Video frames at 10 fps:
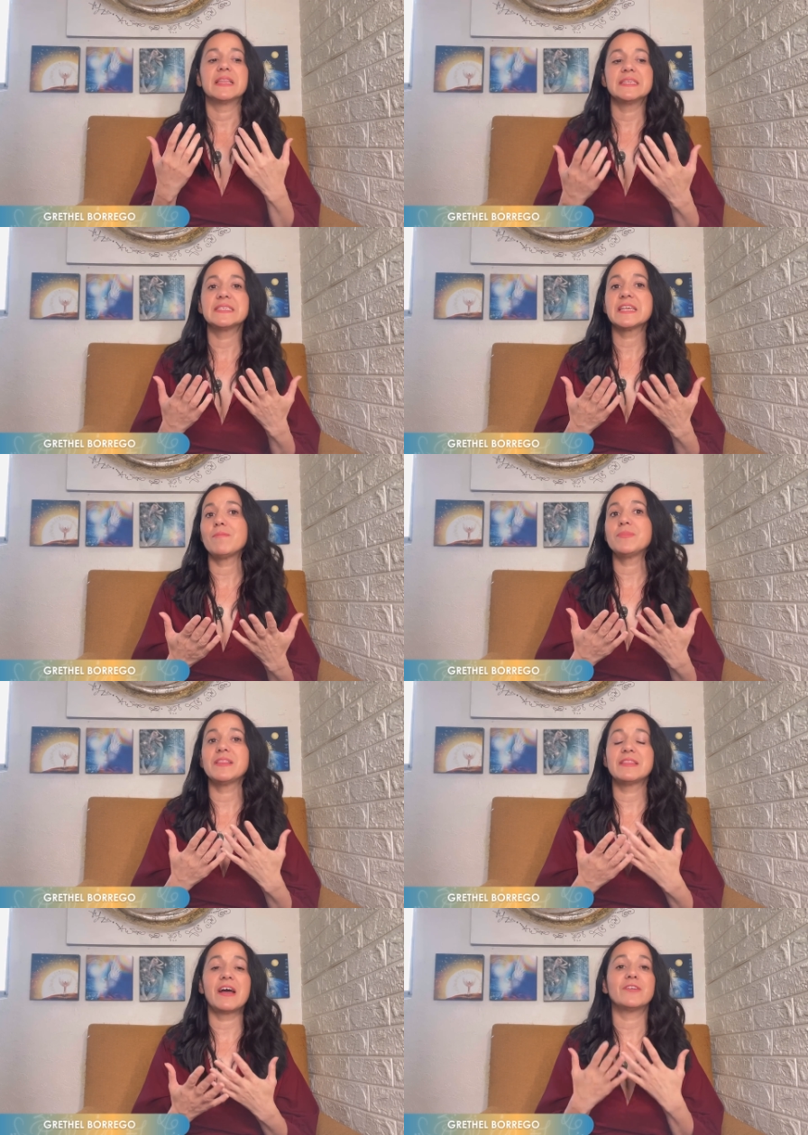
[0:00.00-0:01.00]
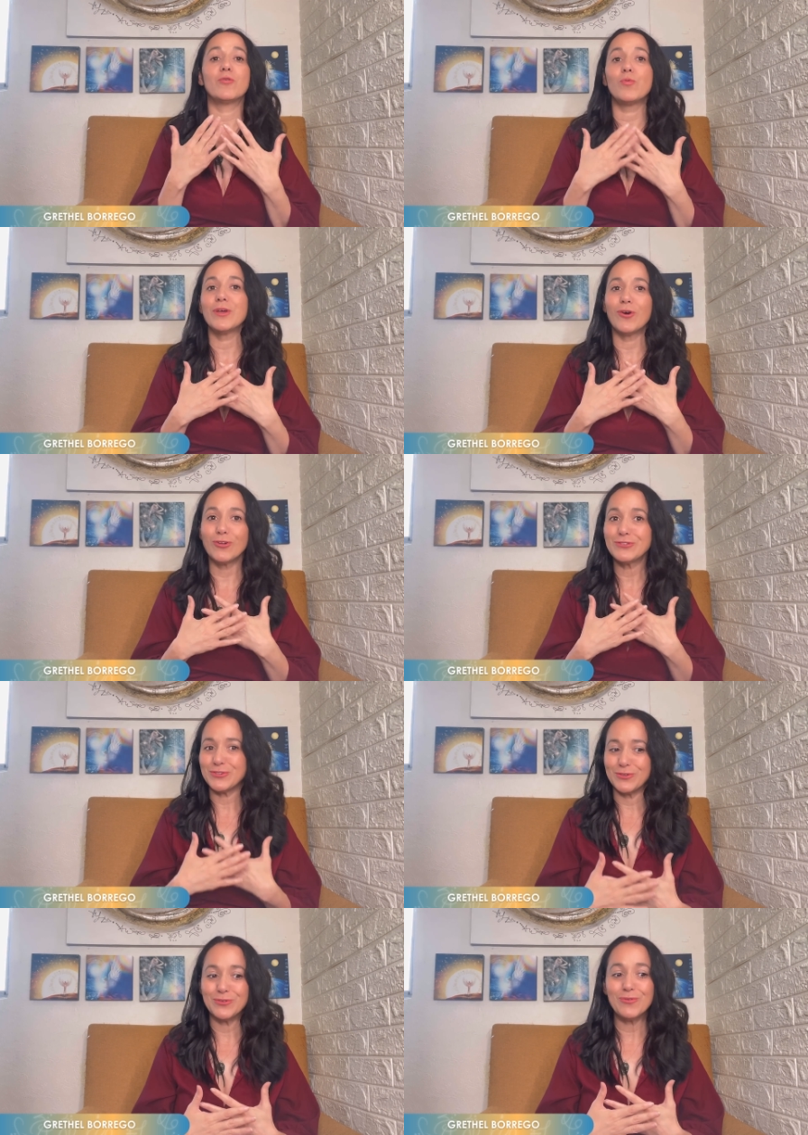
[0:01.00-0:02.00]
This is something that we all
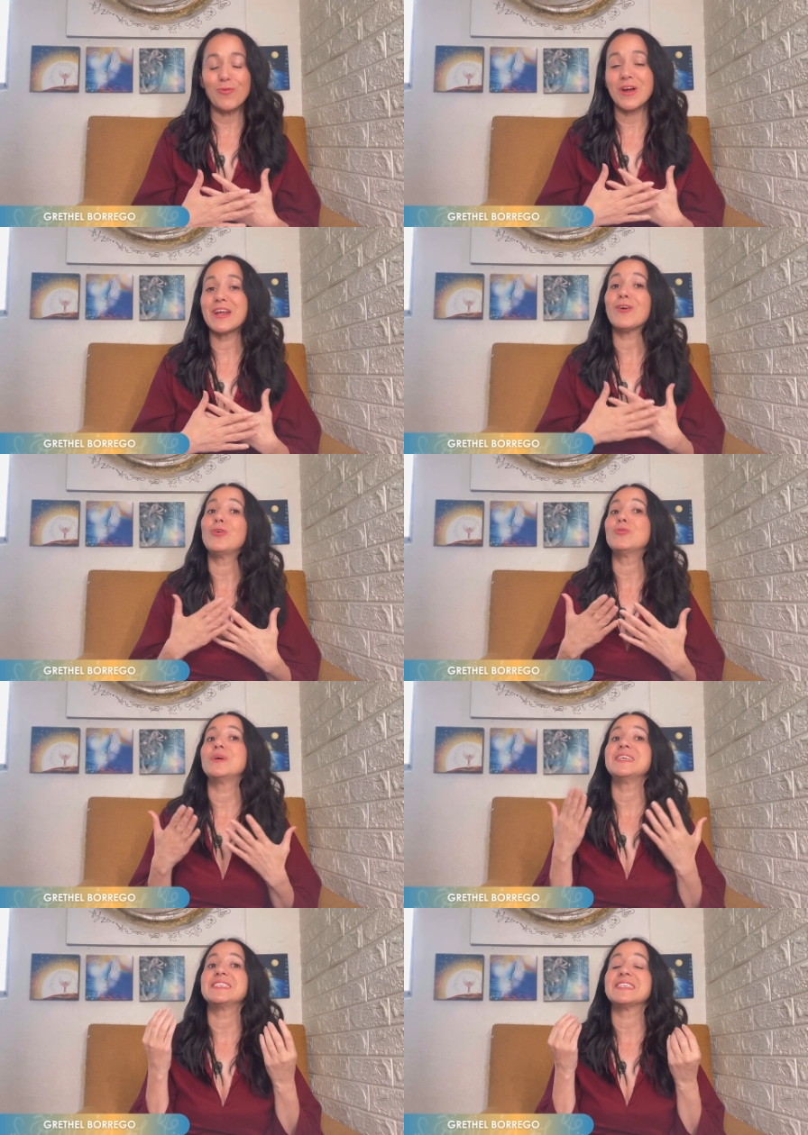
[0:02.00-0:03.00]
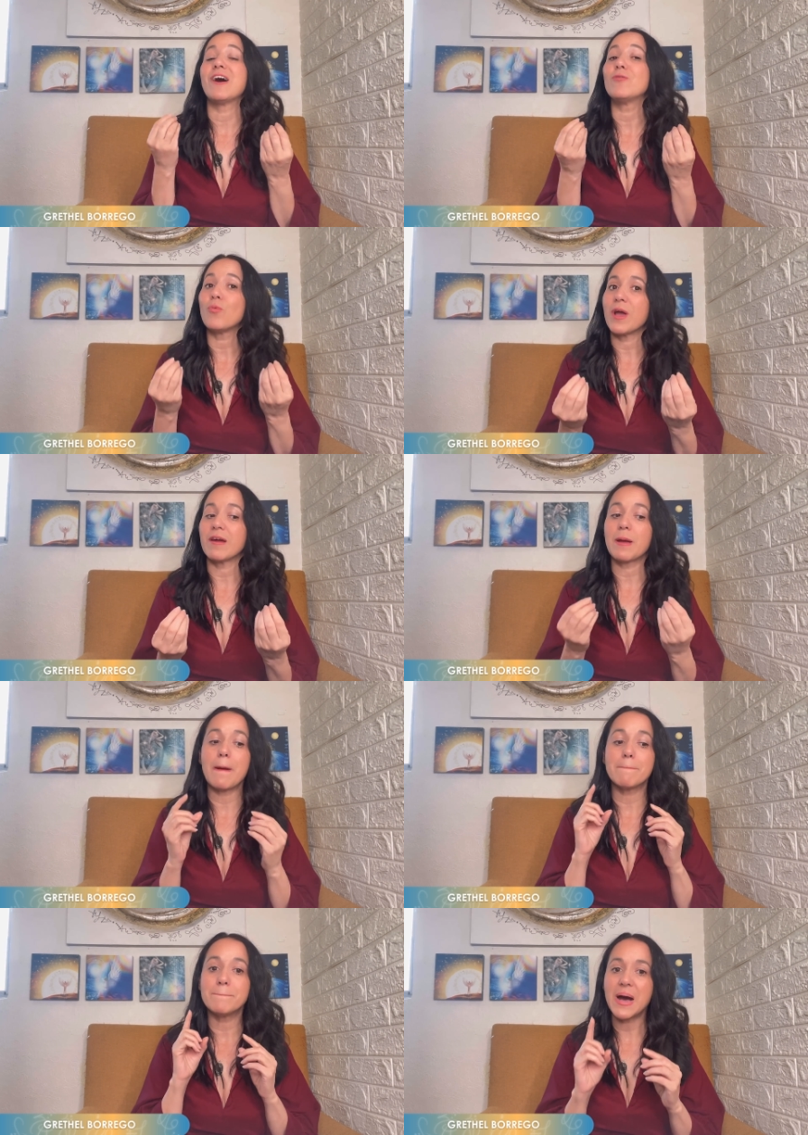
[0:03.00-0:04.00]
do. We're not always aware,
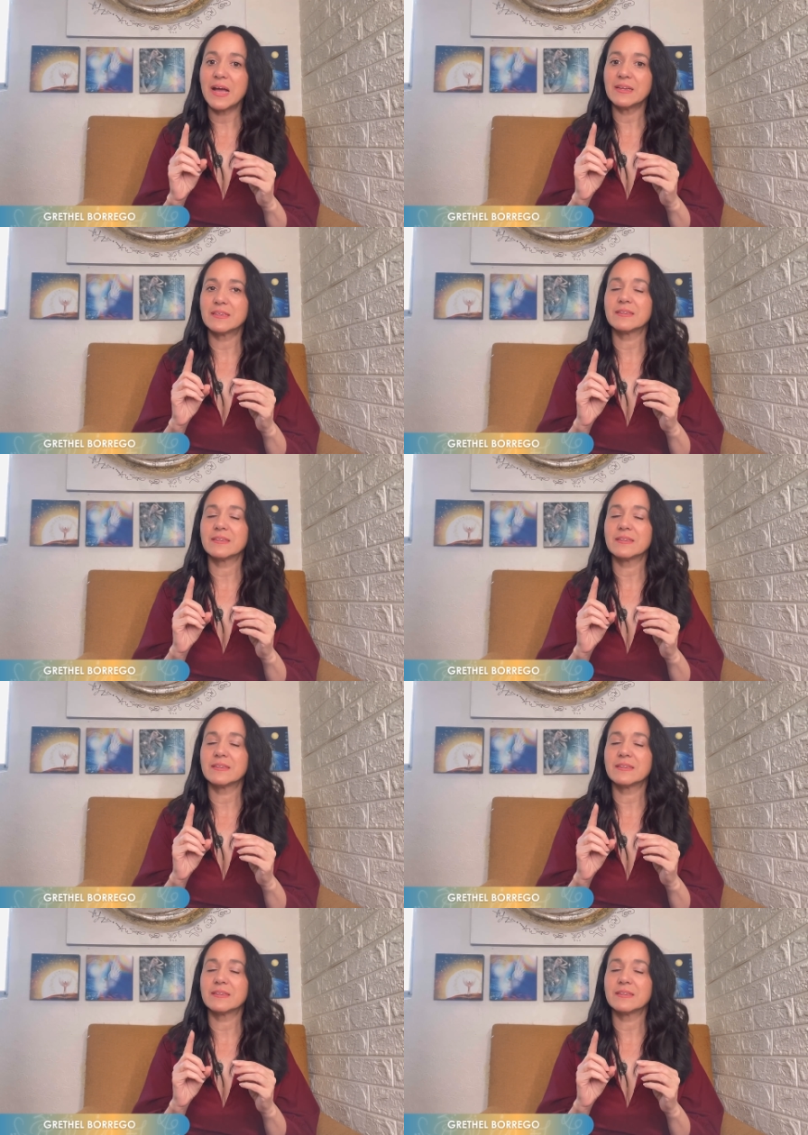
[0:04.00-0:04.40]
but